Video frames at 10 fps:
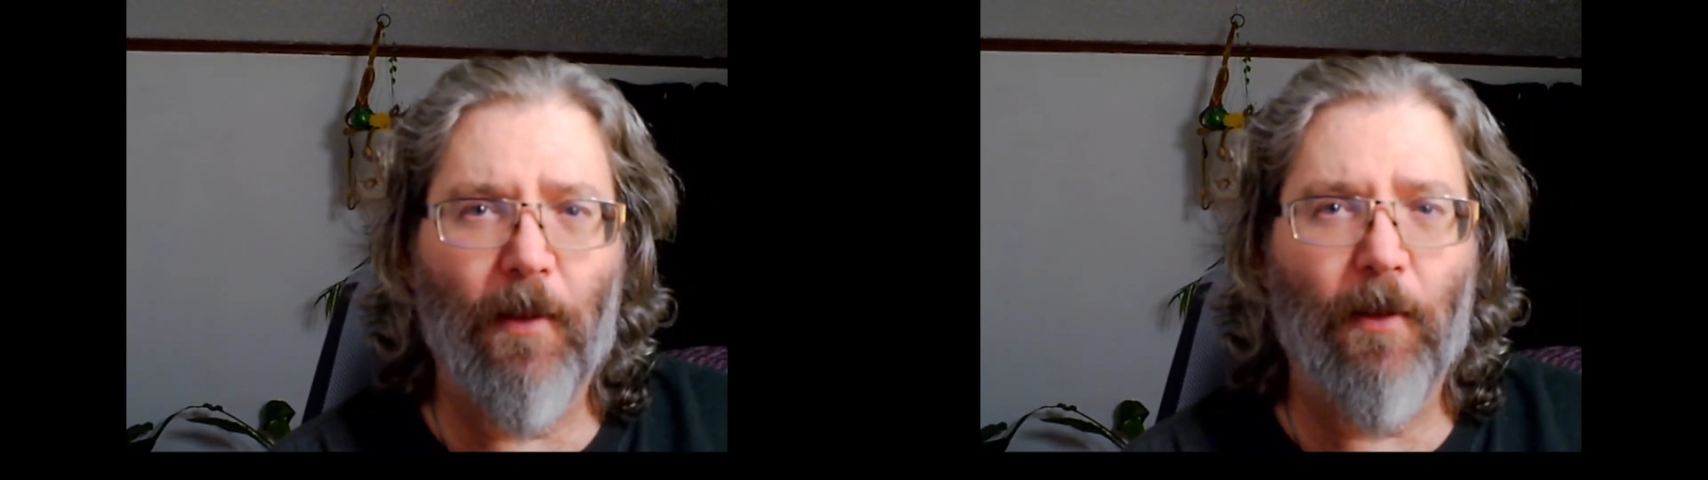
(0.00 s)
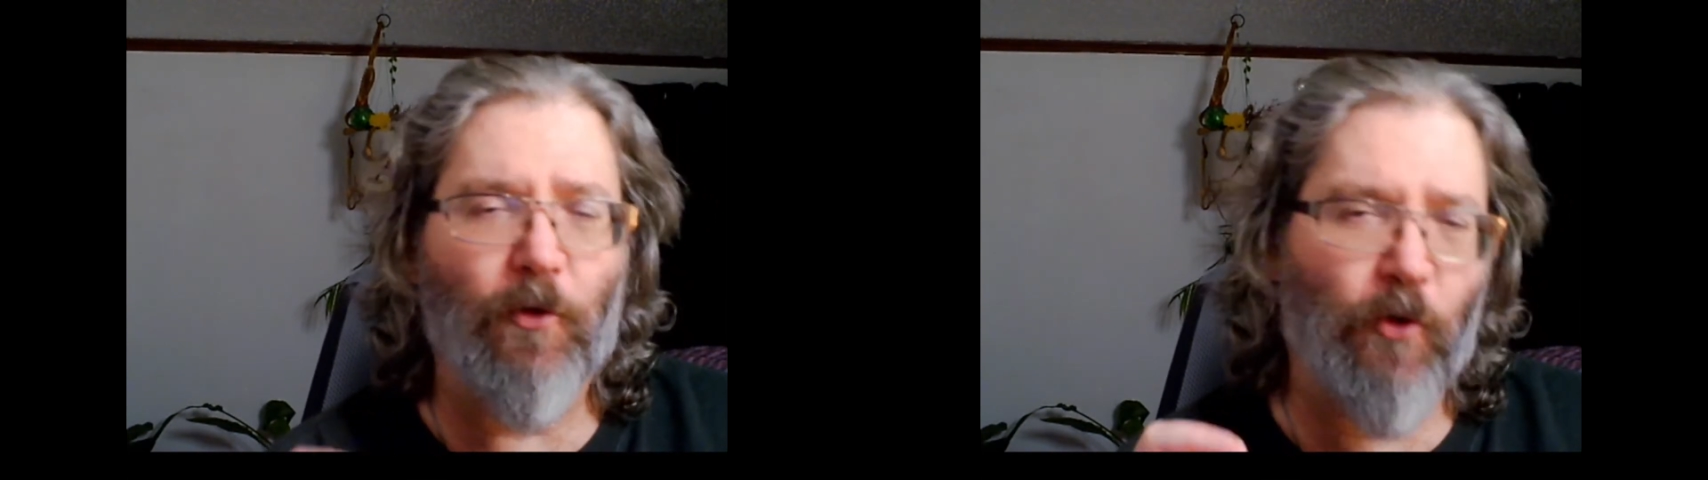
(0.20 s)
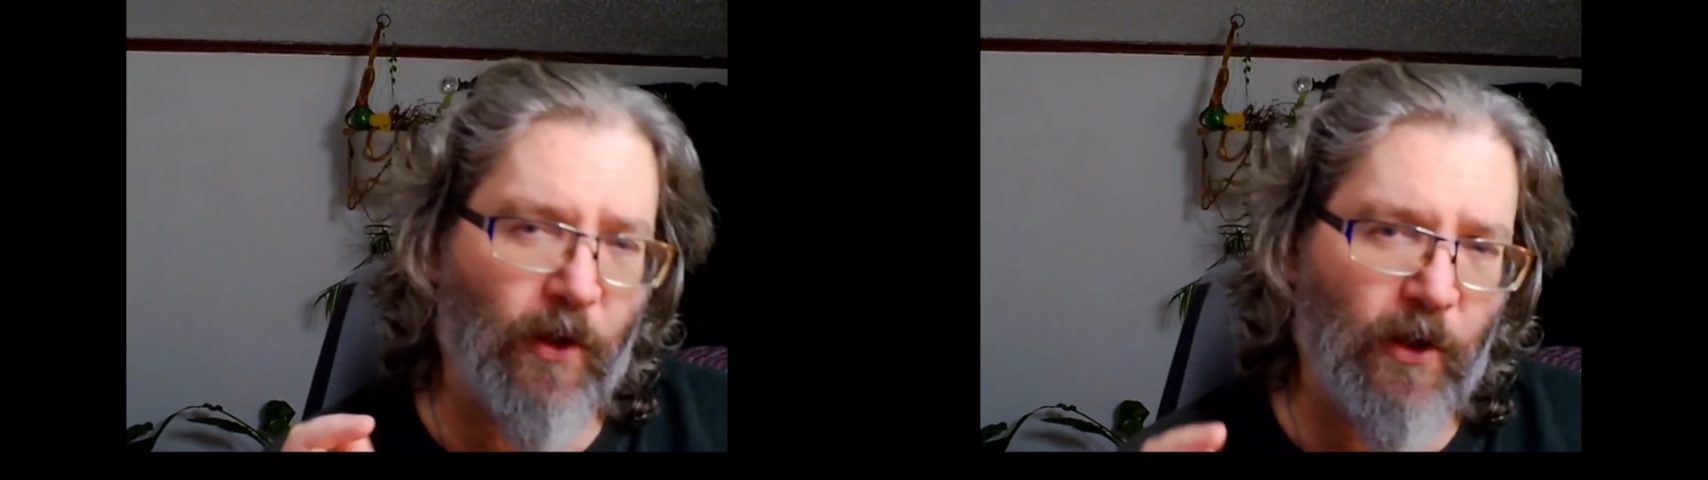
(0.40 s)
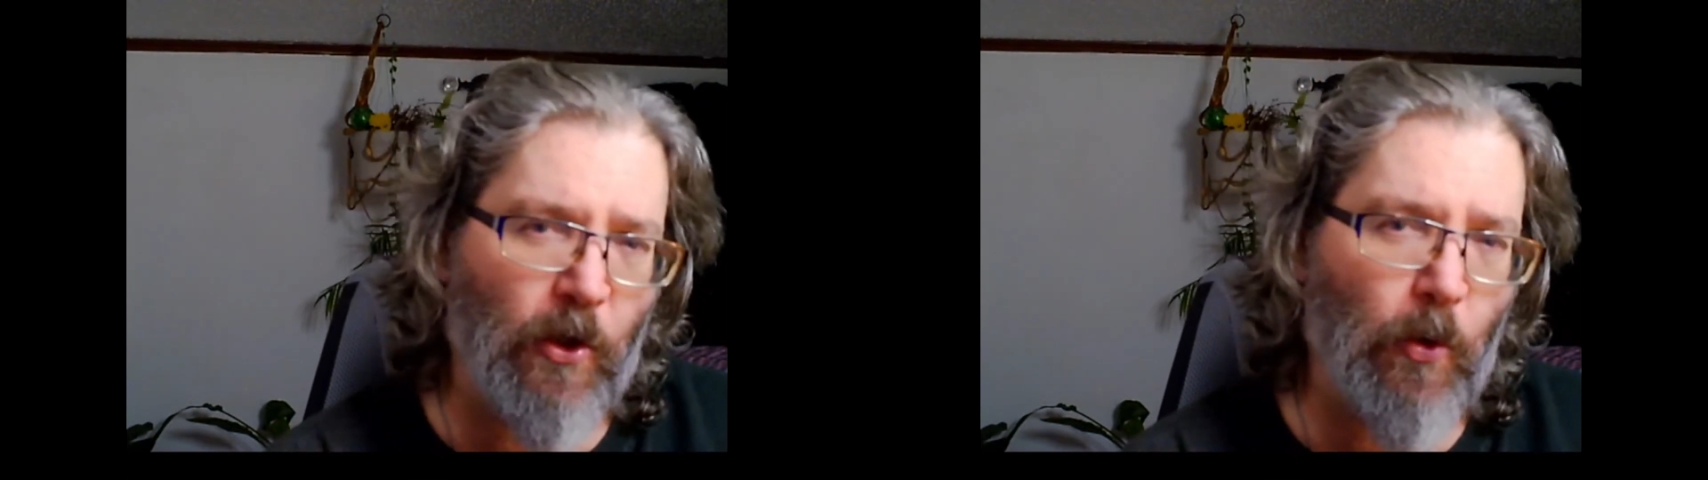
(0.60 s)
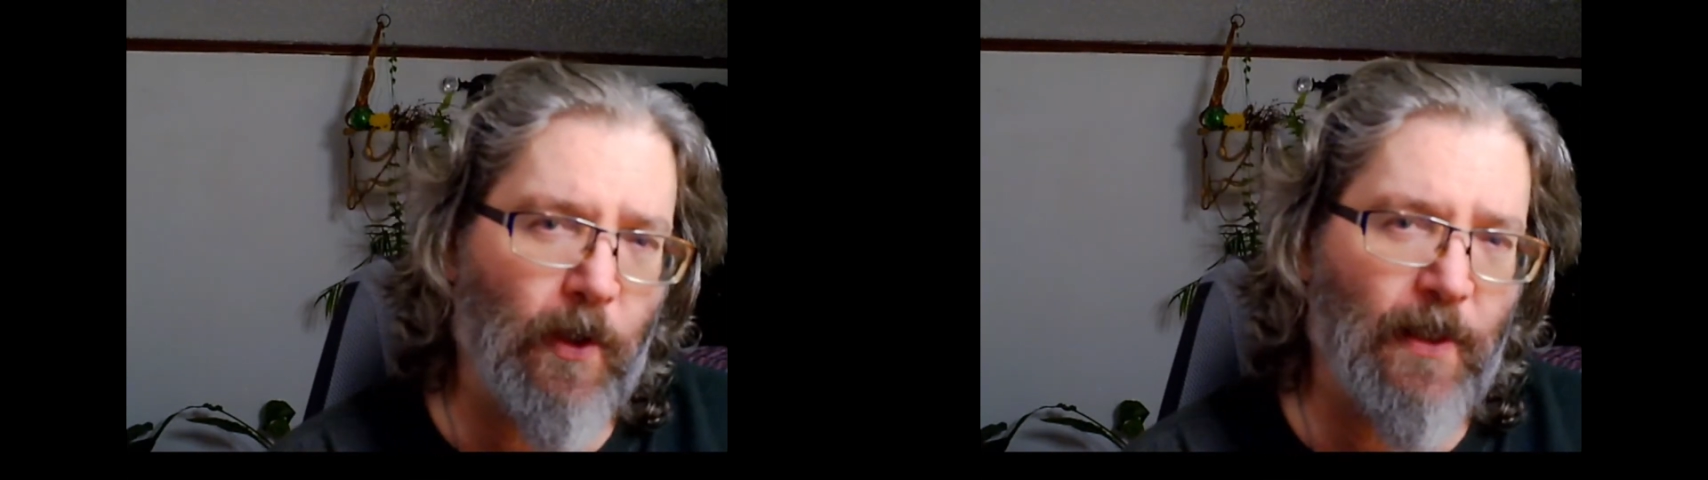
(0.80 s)
so that you
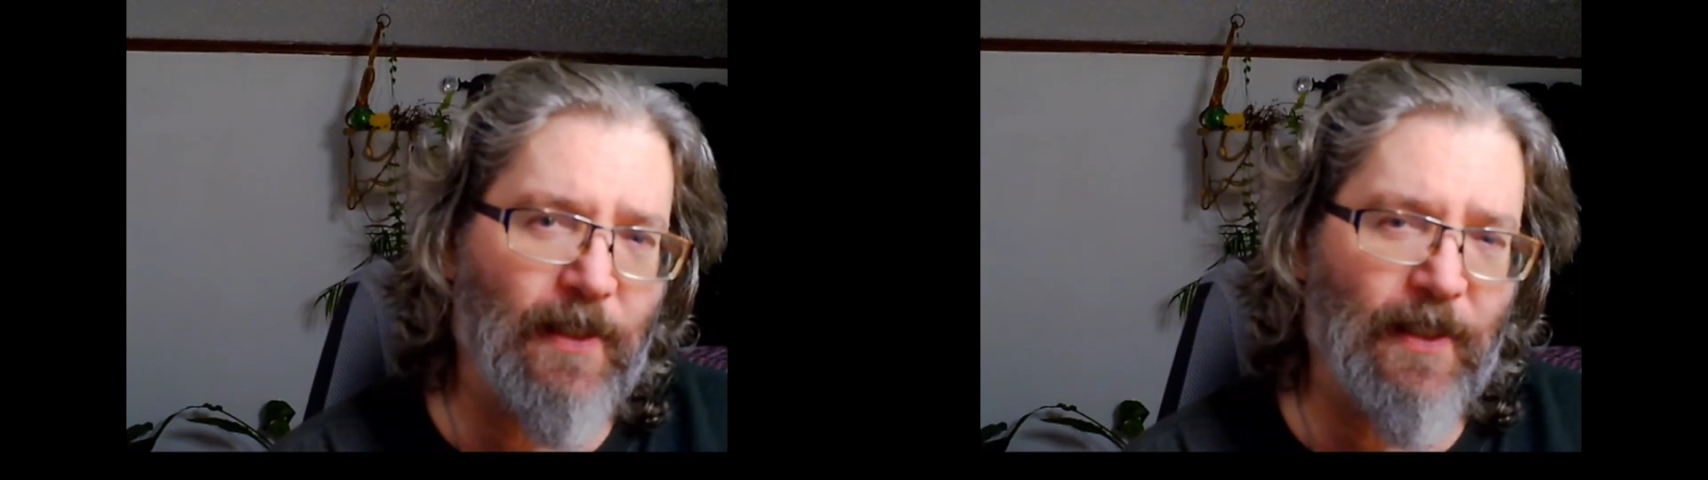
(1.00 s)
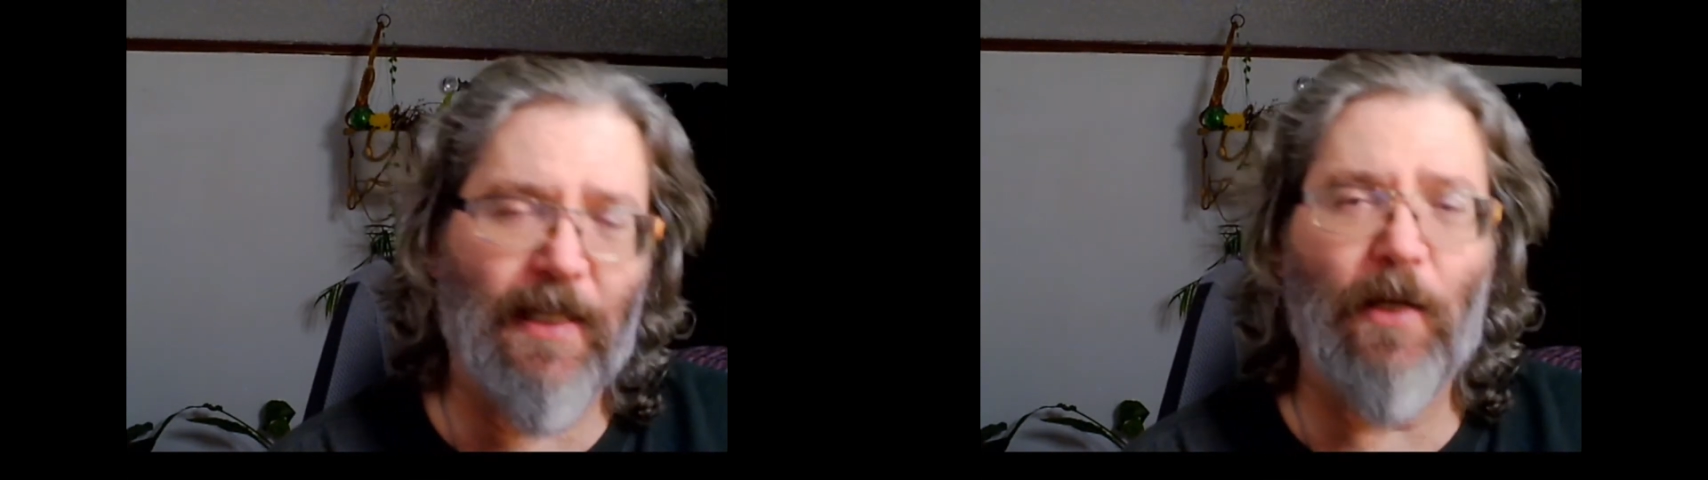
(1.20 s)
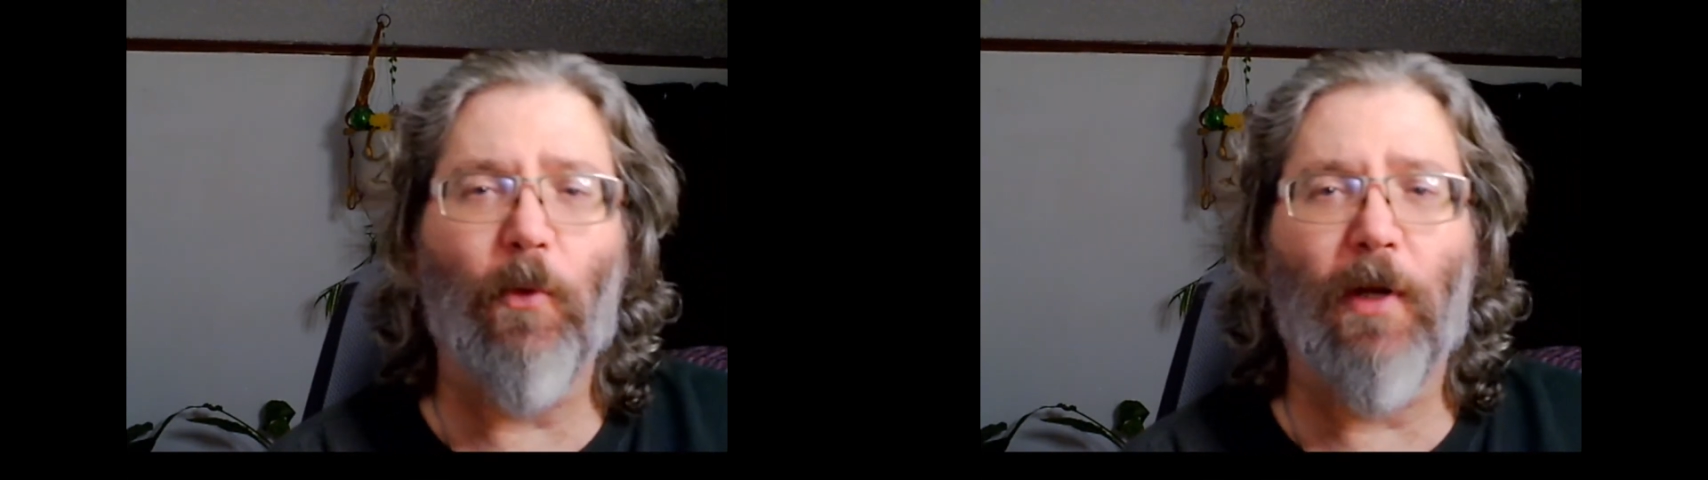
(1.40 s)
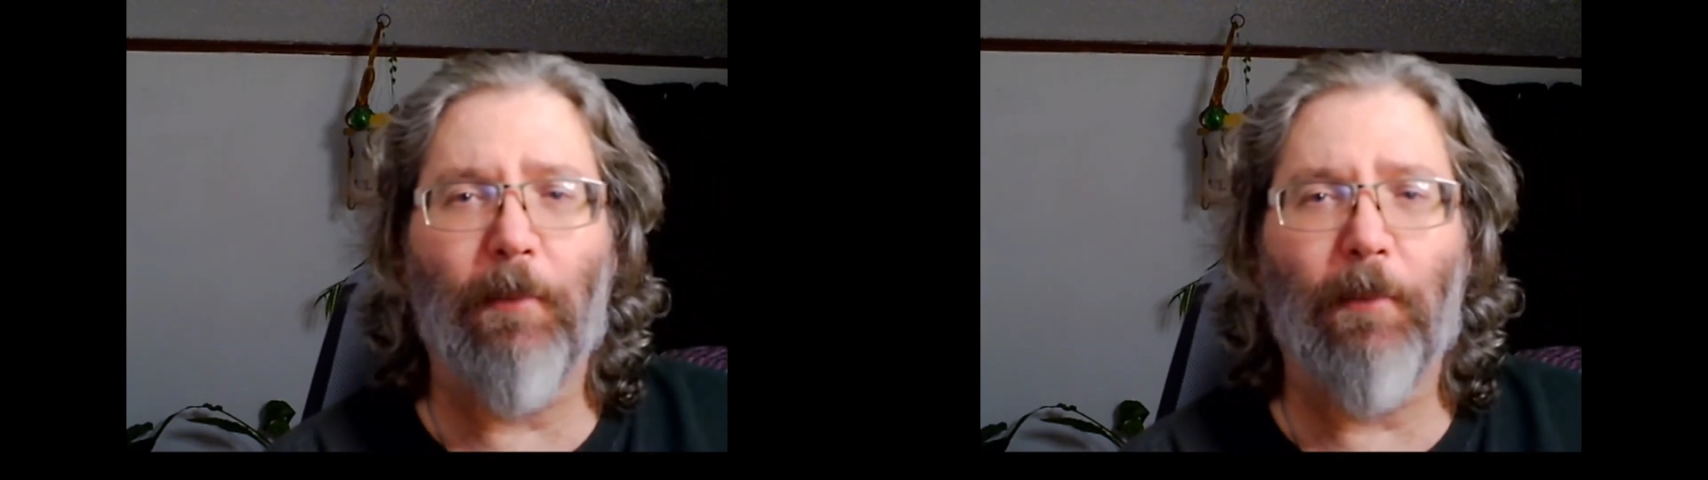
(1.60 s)
can see what I'm